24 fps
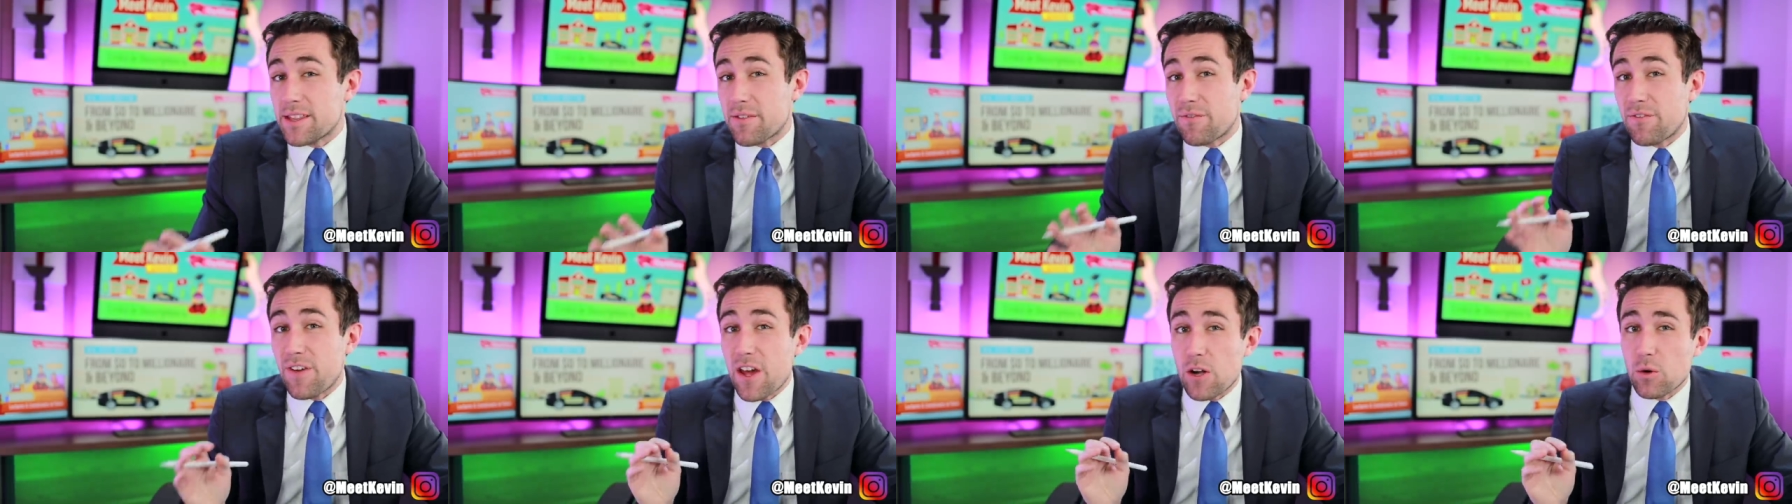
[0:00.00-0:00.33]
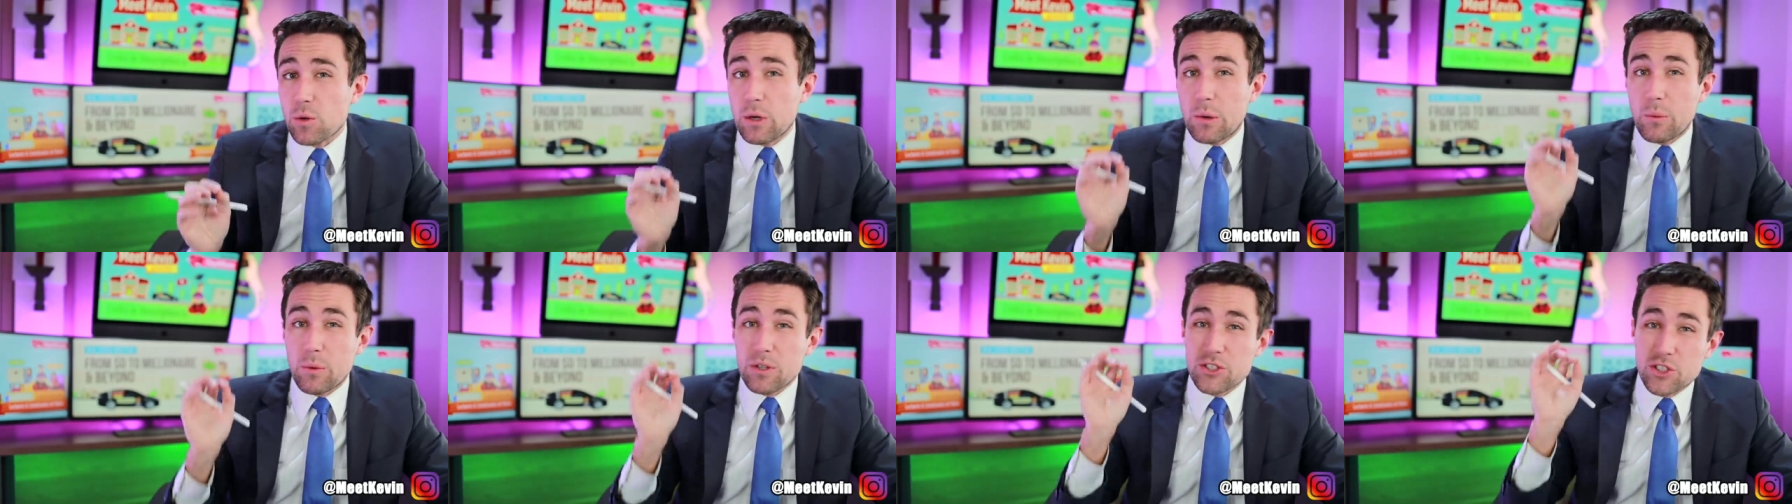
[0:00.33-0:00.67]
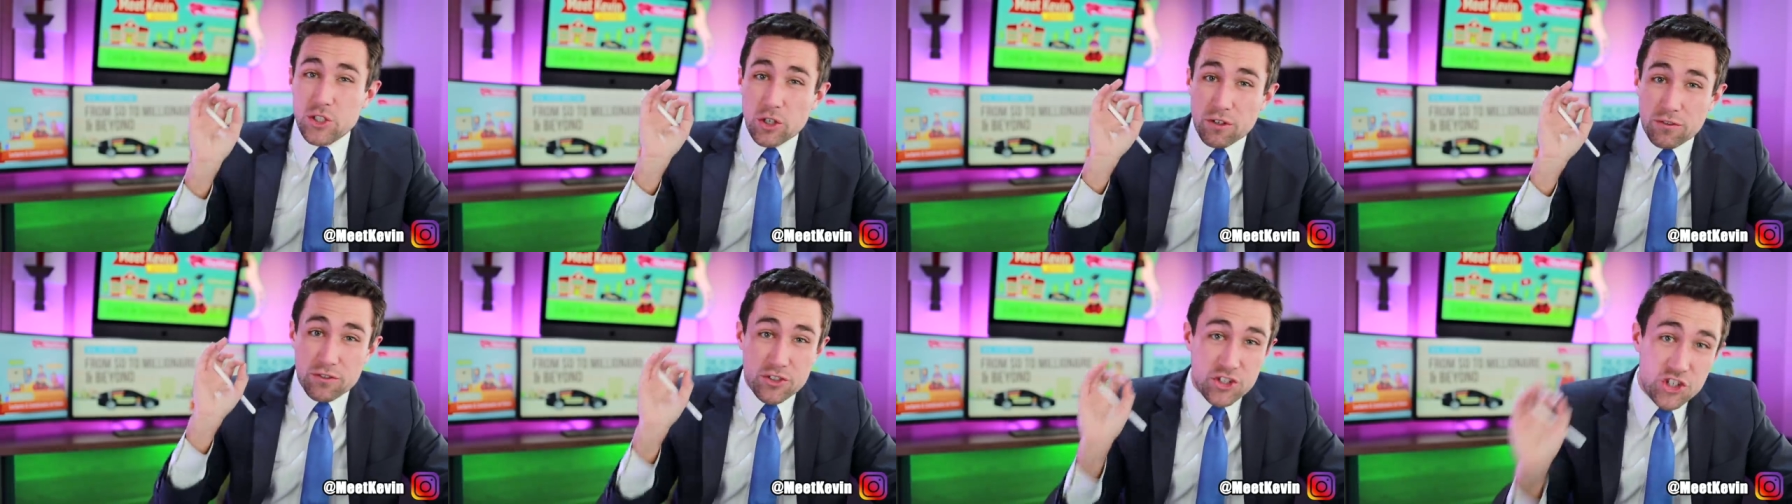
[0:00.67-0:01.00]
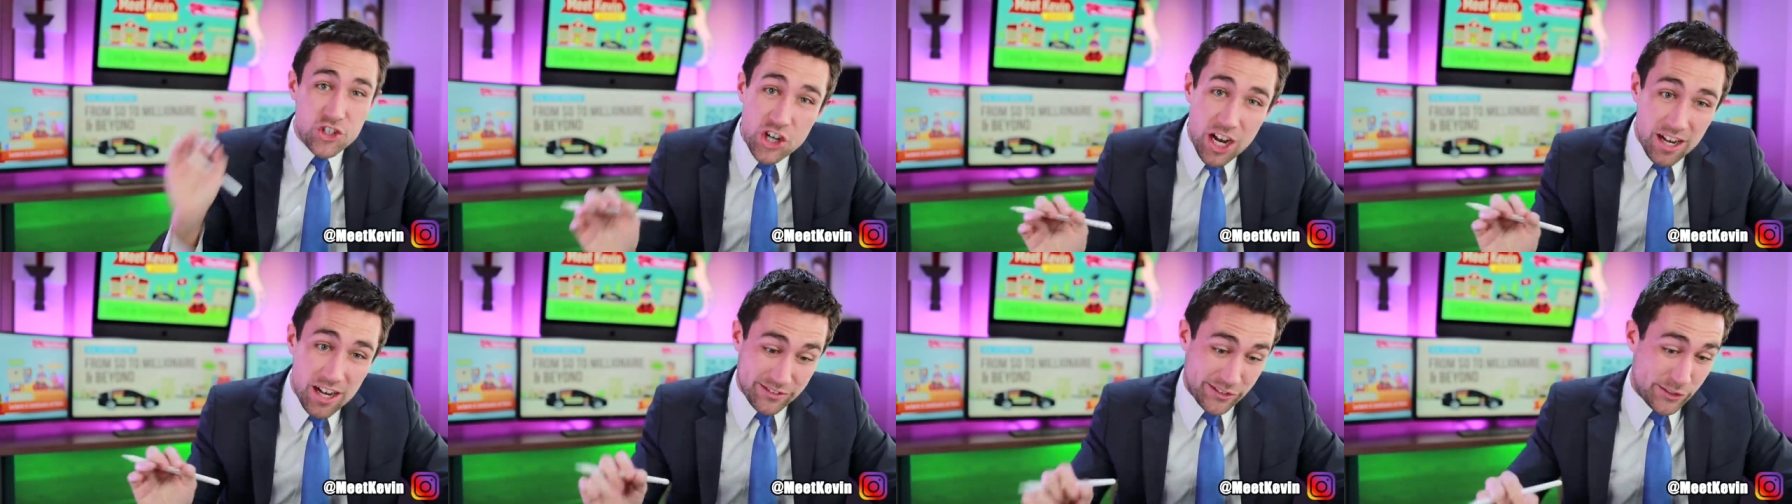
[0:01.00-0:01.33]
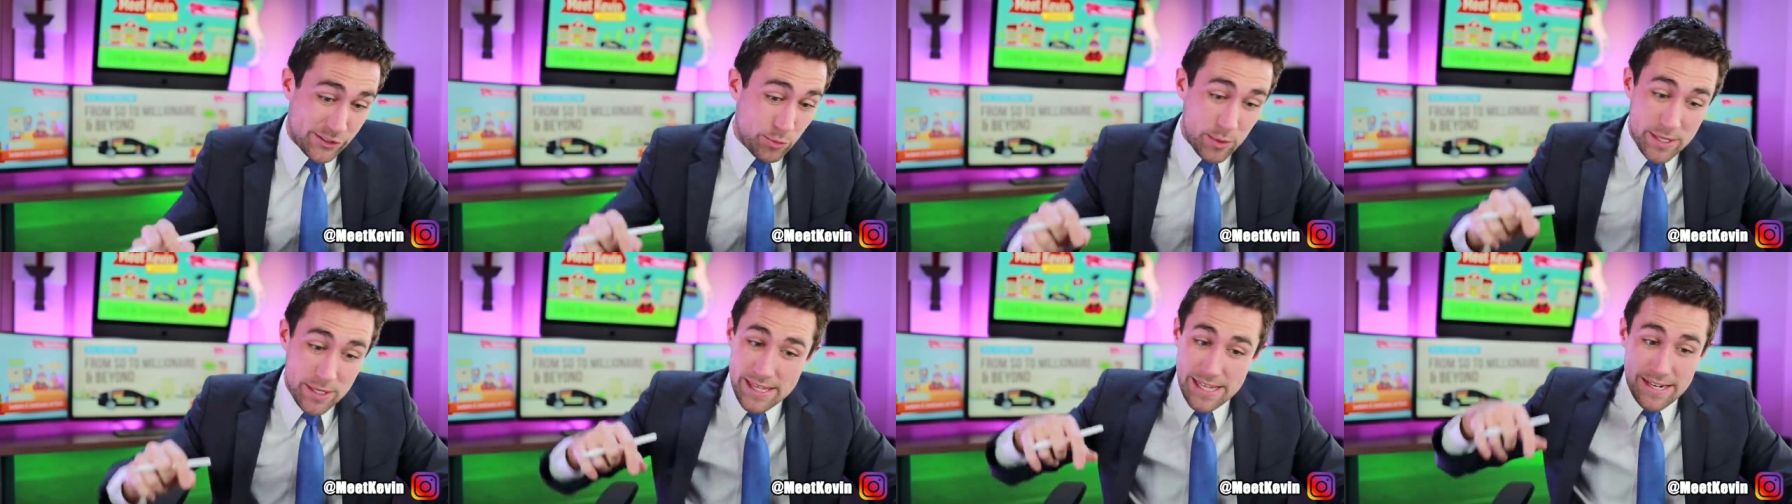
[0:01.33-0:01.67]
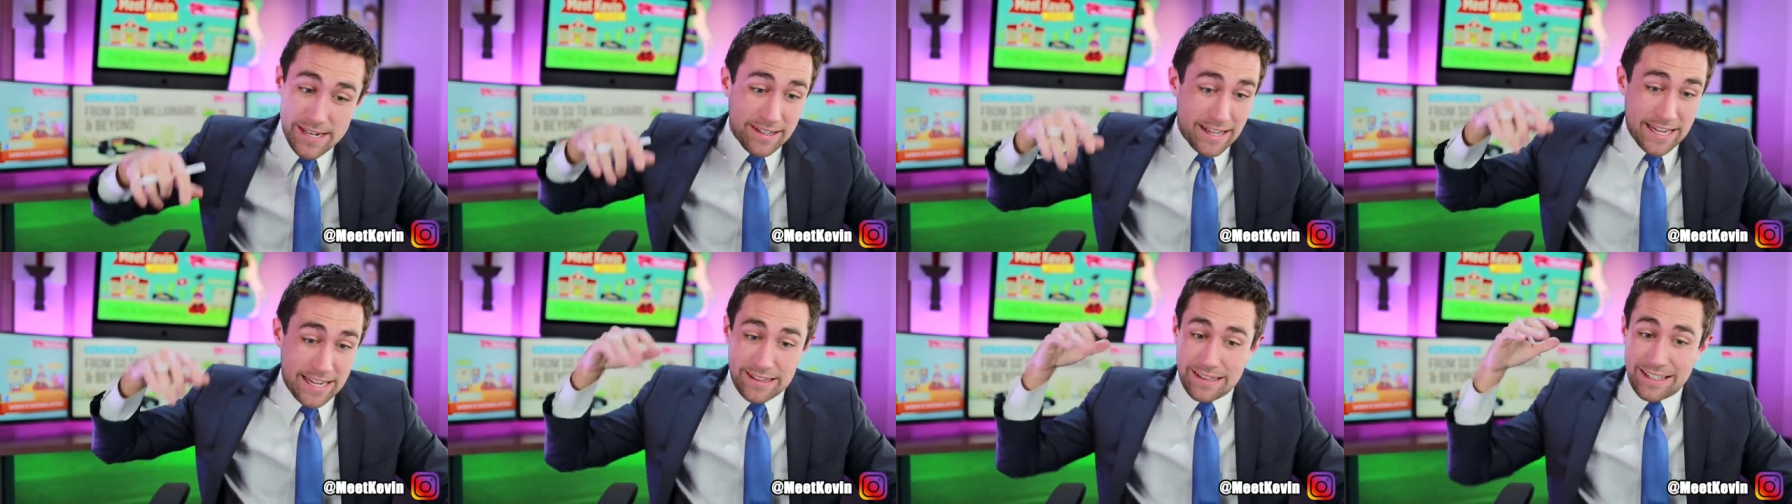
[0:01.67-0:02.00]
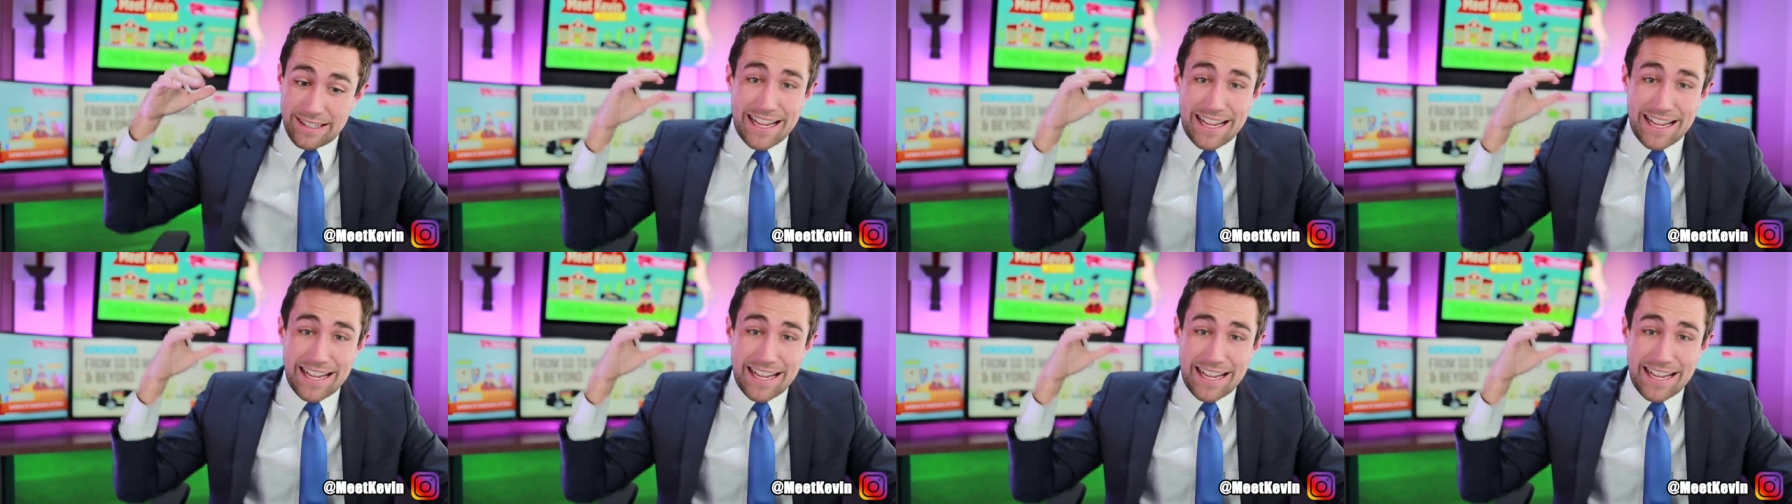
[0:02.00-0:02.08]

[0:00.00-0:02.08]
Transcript: the Federal Reserve just within like